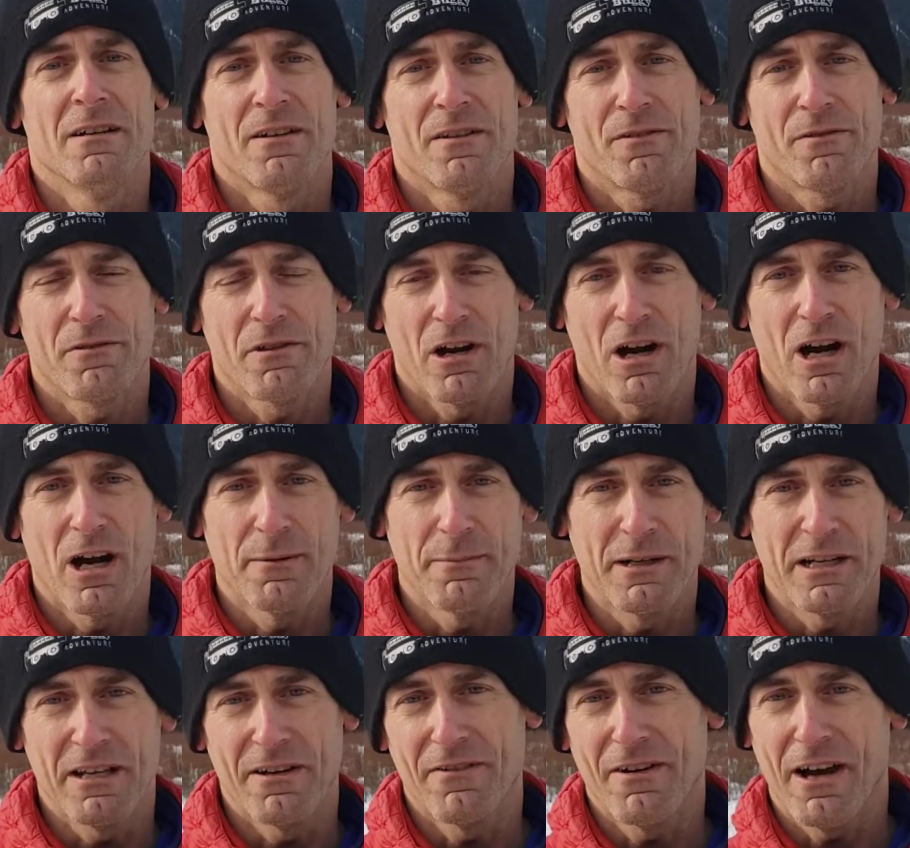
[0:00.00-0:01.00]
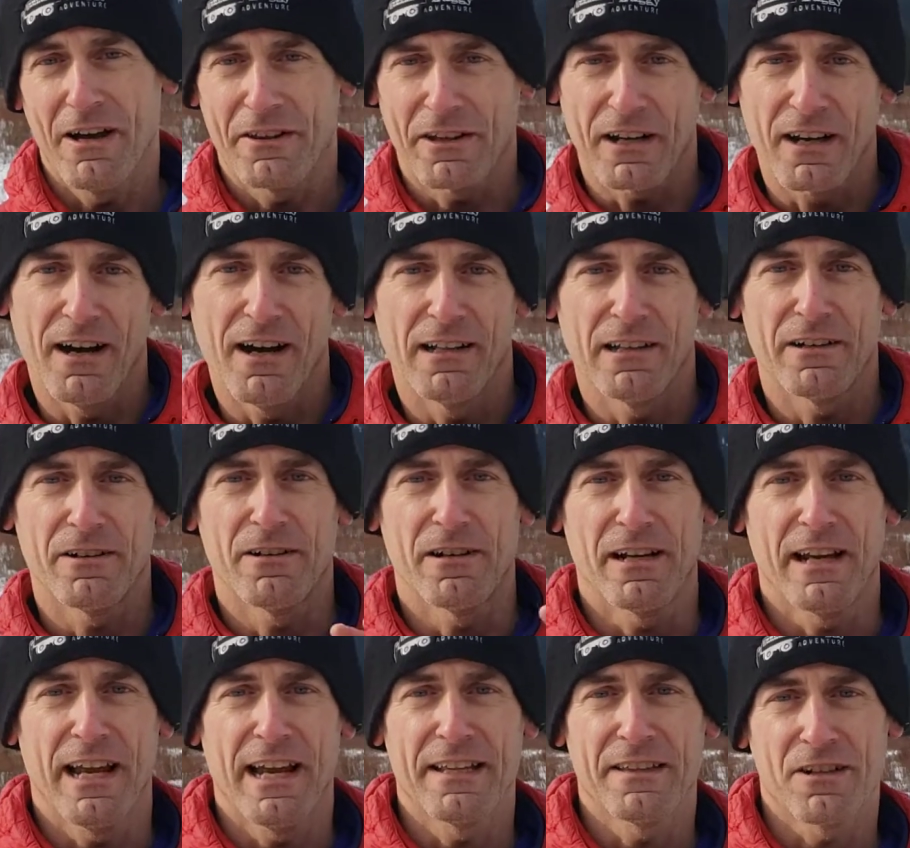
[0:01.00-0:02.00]
for the harmony of how the color
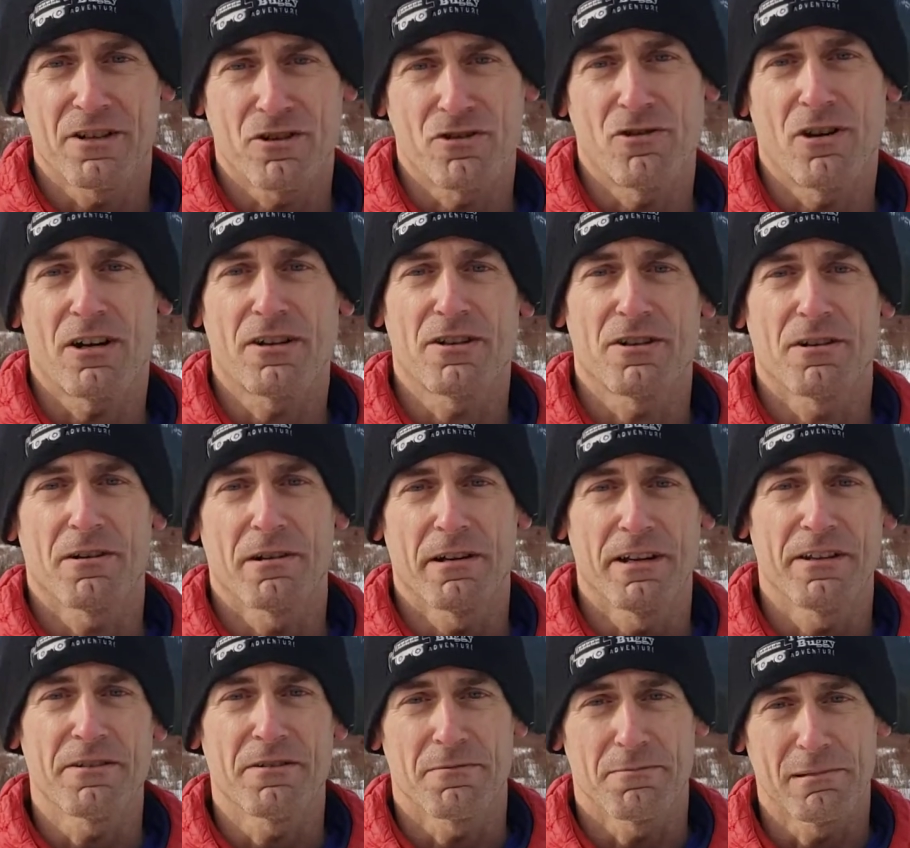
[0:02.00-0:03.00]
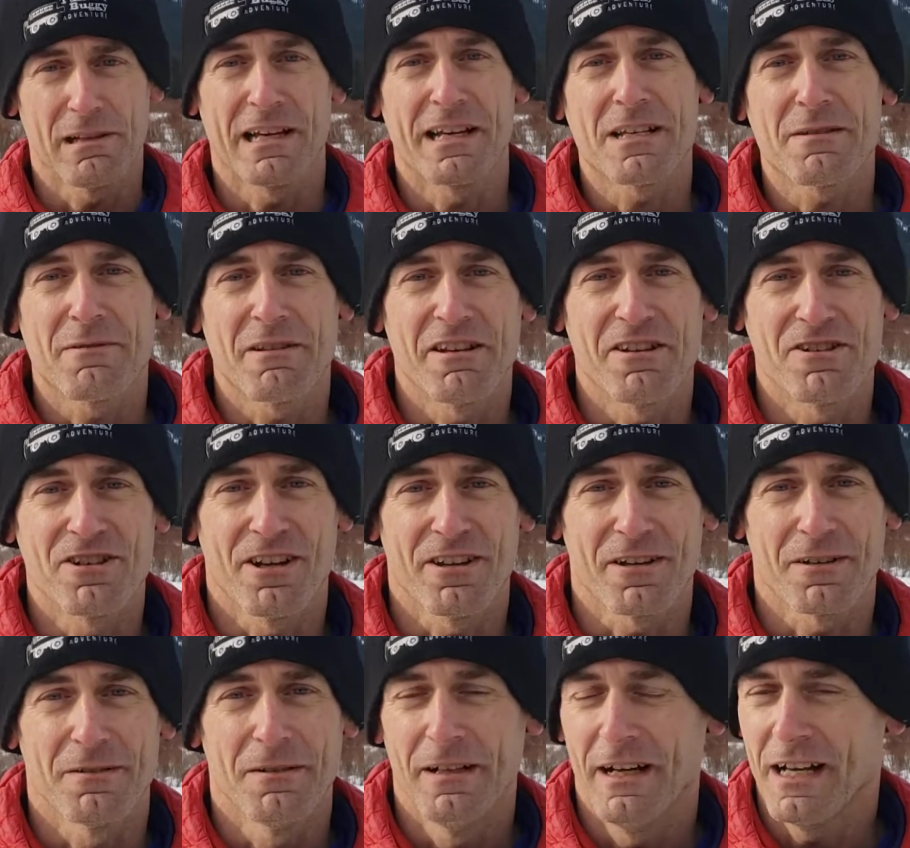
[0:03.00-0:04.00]
and the structure interplays with each
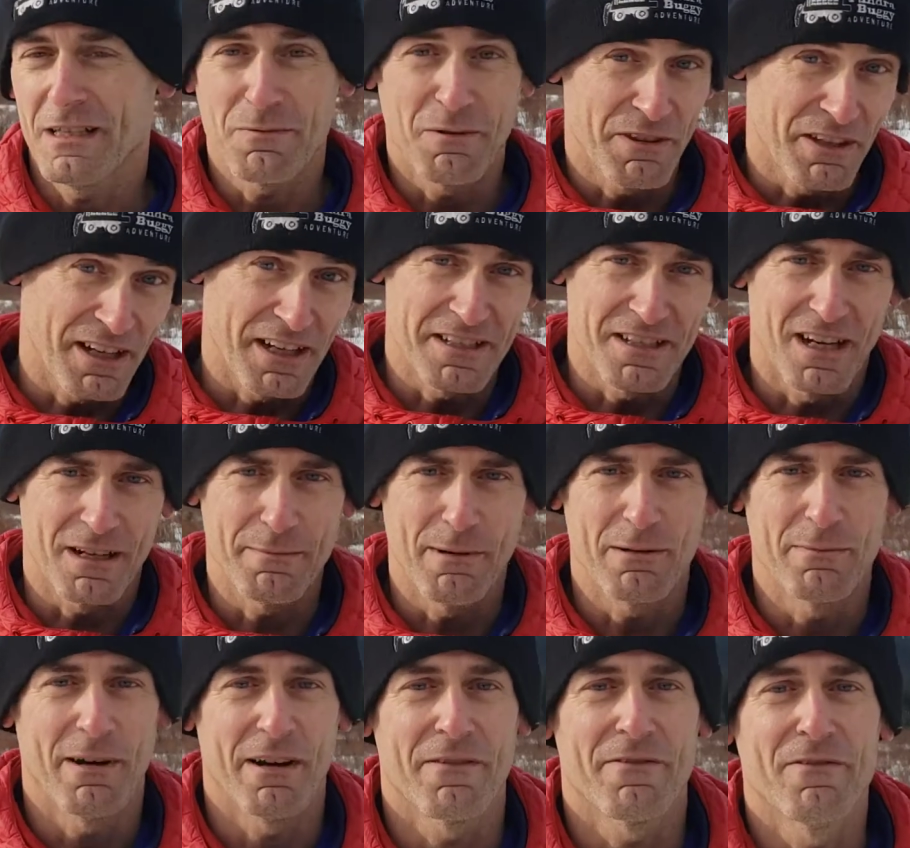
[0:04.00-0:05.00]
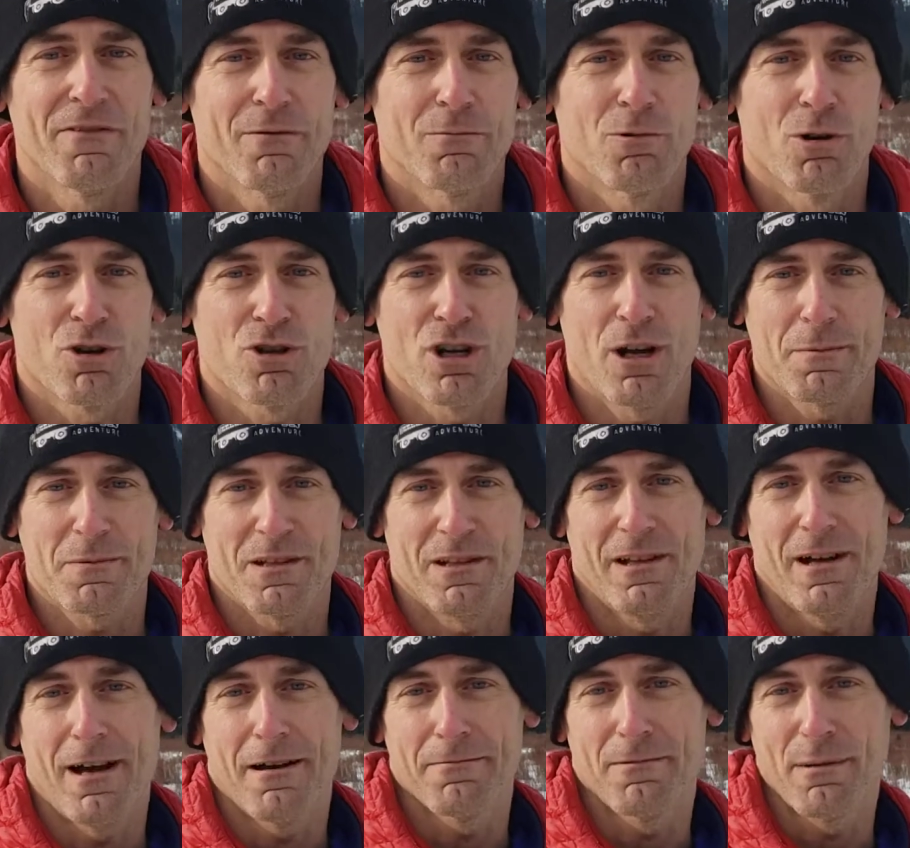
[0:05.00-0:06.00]
other. That's one thing I talk about in my workshops a
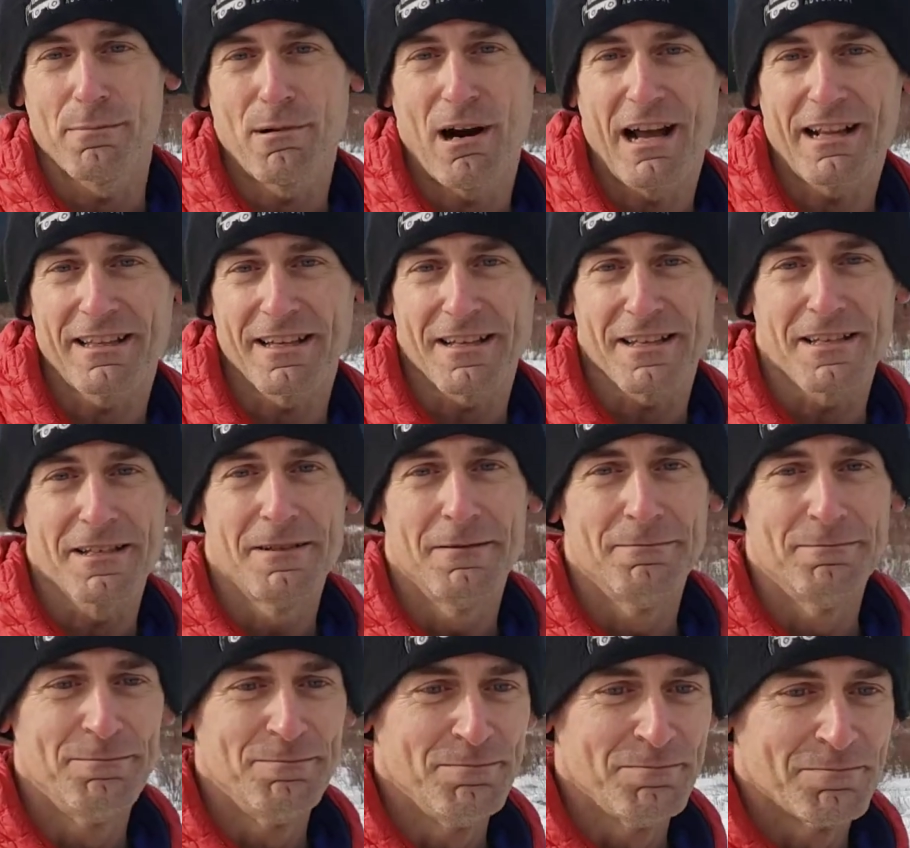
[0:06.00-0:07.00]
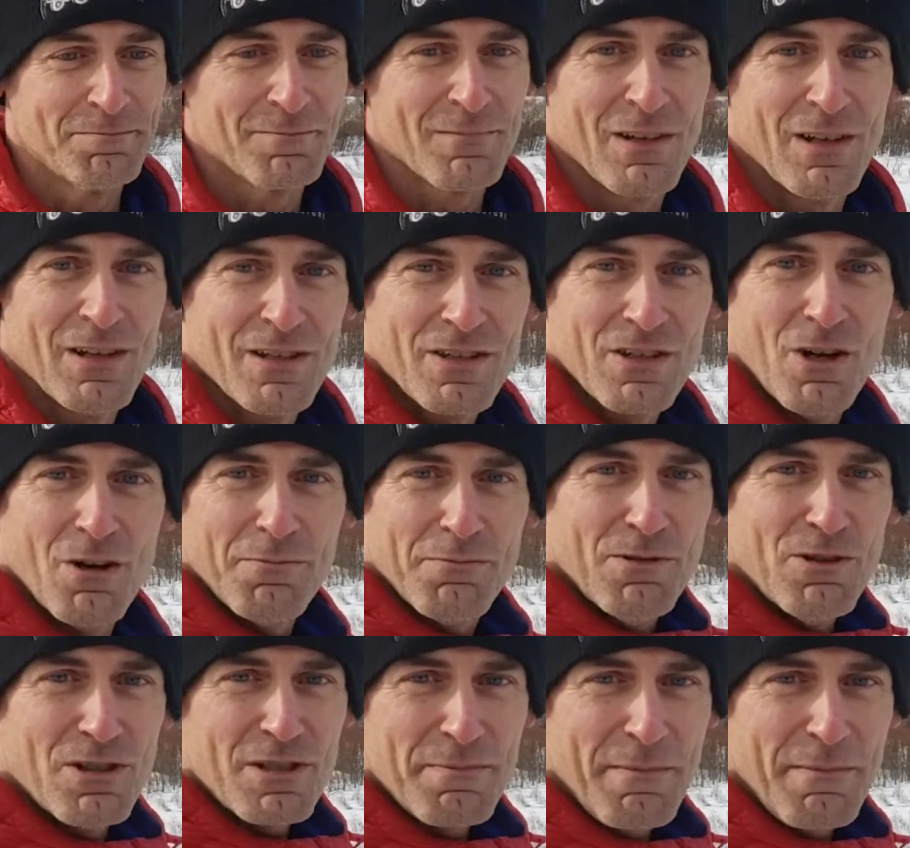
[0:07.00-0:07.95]
lot when we practice. So Moose